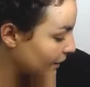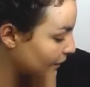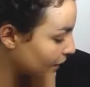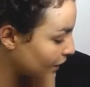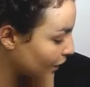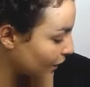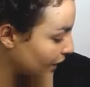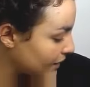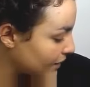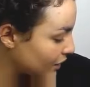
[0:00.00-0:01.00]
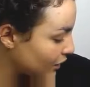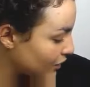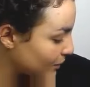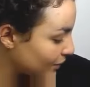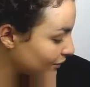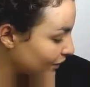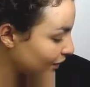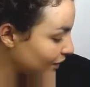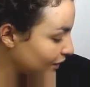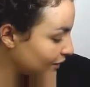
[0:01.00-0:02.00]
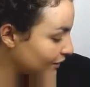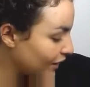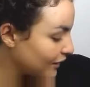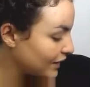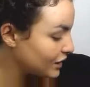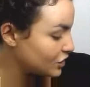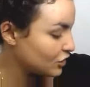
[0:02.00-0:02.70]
I'm going to go ahead and use my very